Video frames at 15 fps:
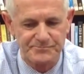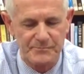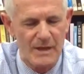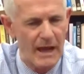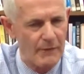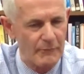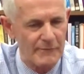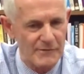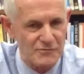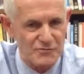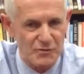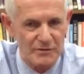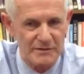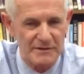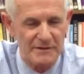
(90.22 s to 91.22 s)
However, there's
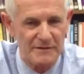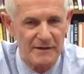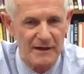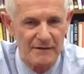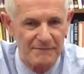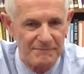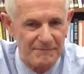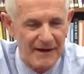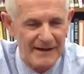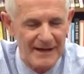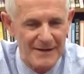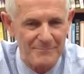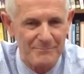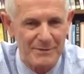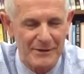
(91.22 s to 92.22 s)
only a
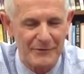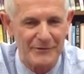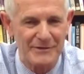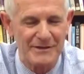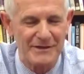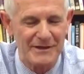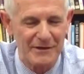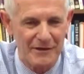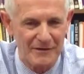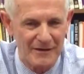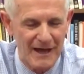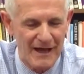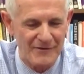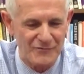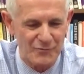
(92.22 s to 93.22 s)
finite period in our
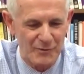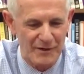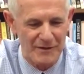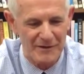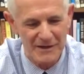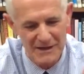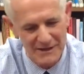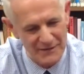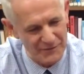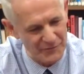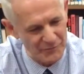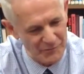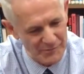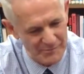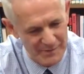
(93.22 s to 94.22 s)
lives where the
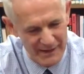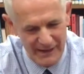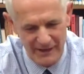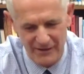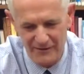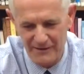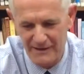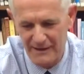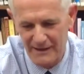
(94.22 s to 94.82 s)
repair